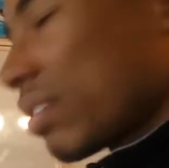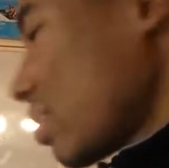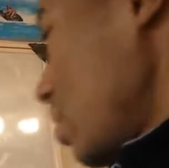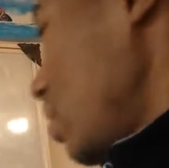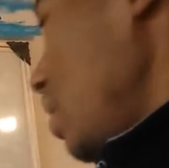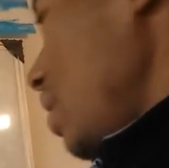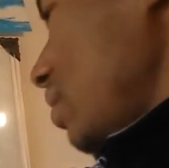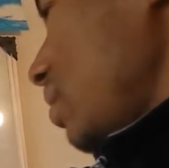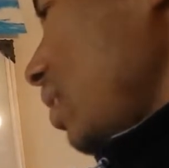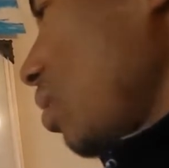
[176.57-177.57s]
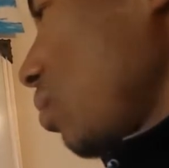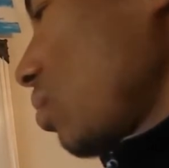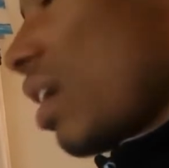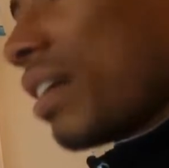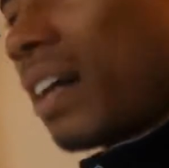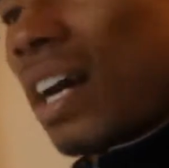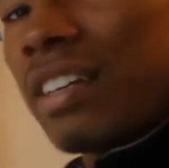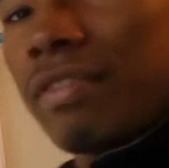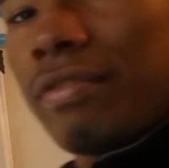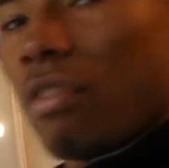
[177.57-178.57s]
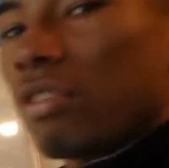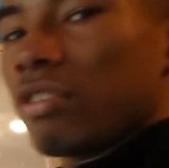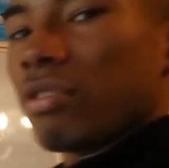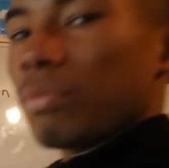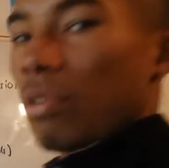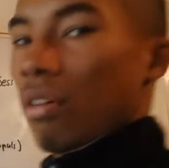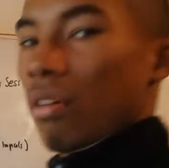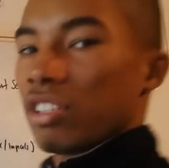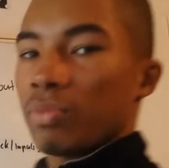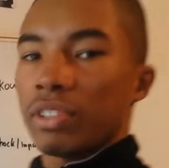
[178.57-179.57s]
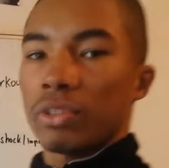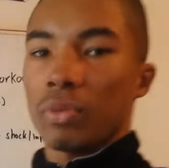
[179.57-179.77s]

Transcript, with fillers: and they don't like high volume or split training